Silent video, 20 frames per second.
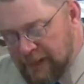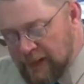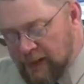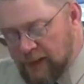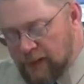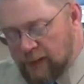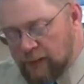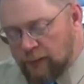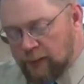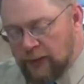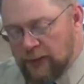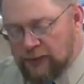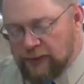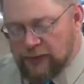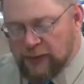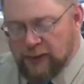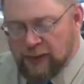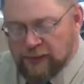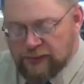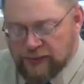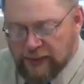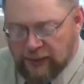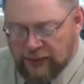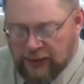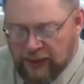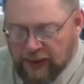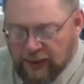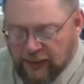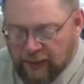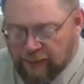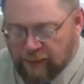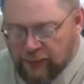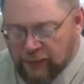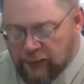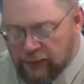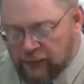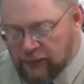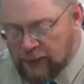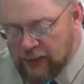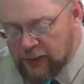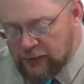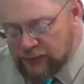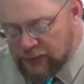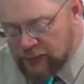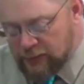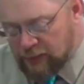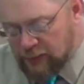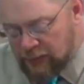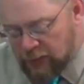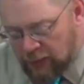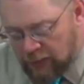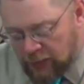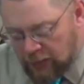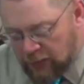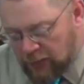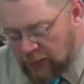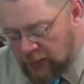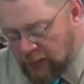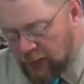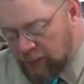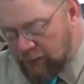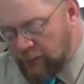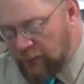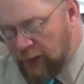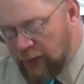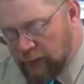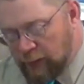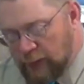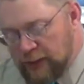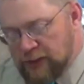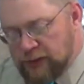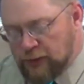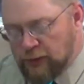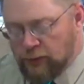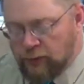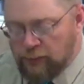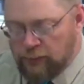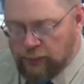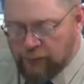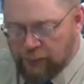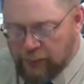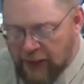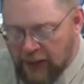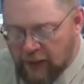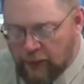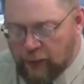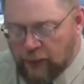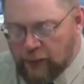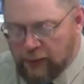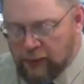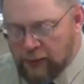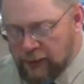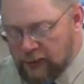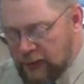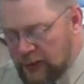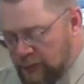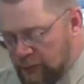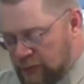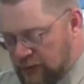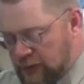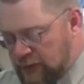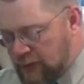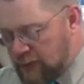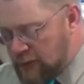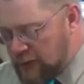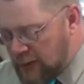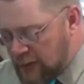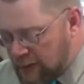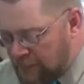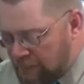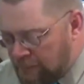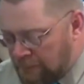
Uh, reason is the king of a little nation, uh, a, a, regional power named Syria.